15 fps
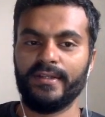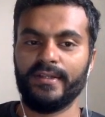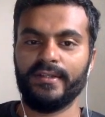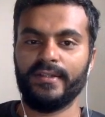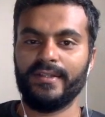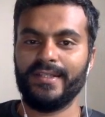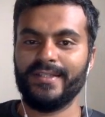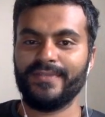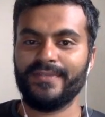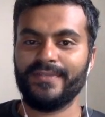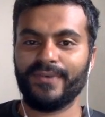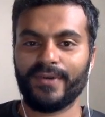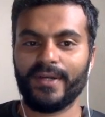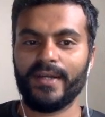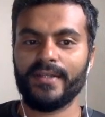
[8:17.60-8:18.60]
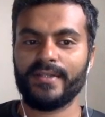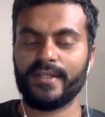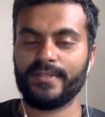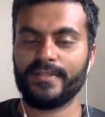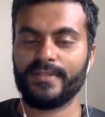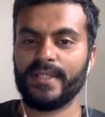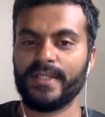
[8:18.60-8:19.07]
these forecasts,
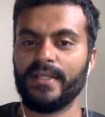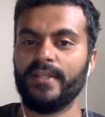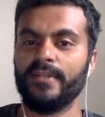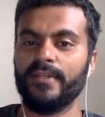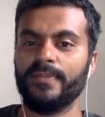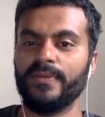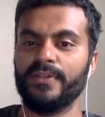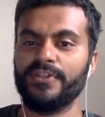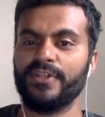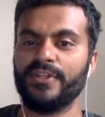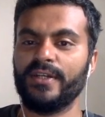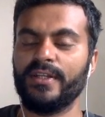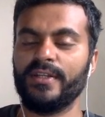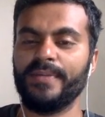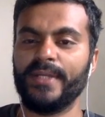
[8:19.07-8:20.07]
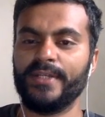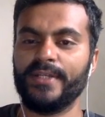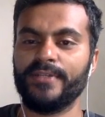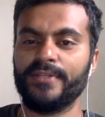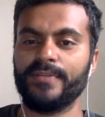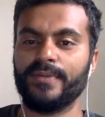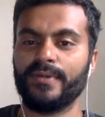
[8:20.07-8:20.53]
especially the bullish and the
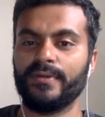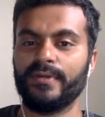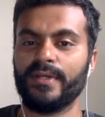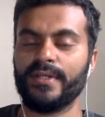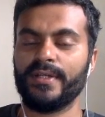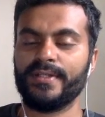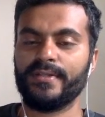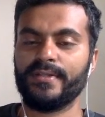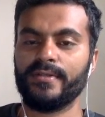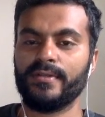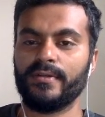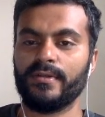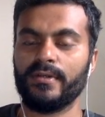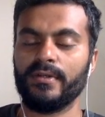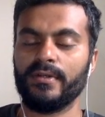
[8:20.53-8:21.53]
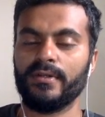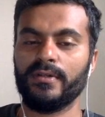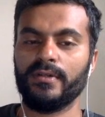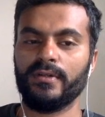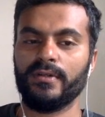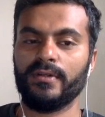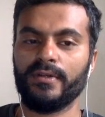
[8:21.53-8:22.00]
bearish forecast
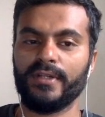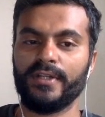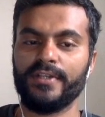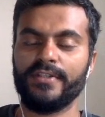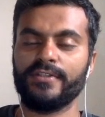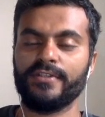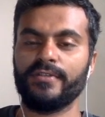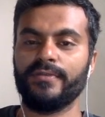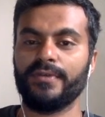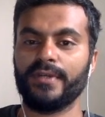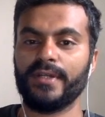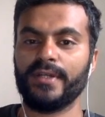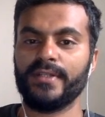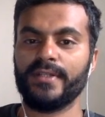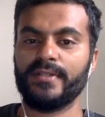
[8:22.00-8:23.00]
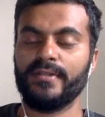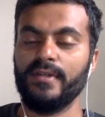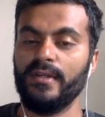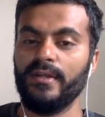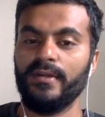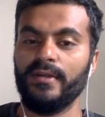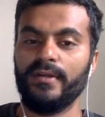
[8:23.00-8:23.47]
or the recession forecast,
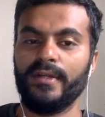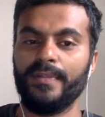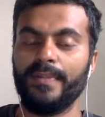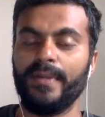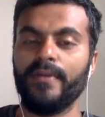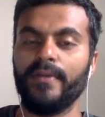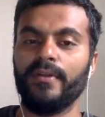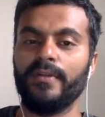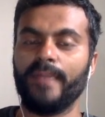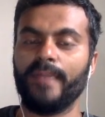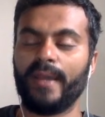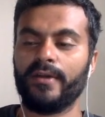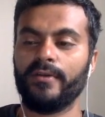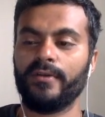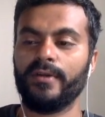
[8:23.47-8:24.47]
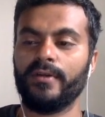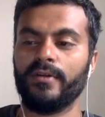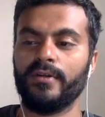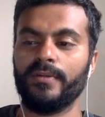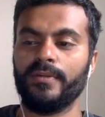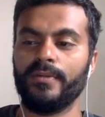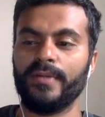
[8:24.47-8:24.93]
depend on the
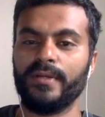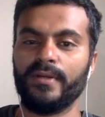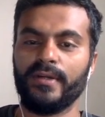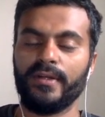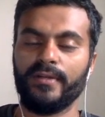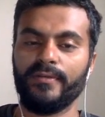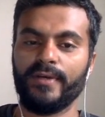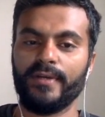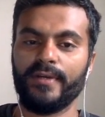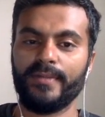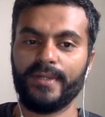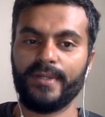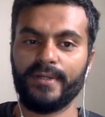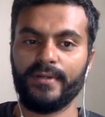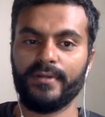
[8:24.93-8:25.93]
macroeconomic environment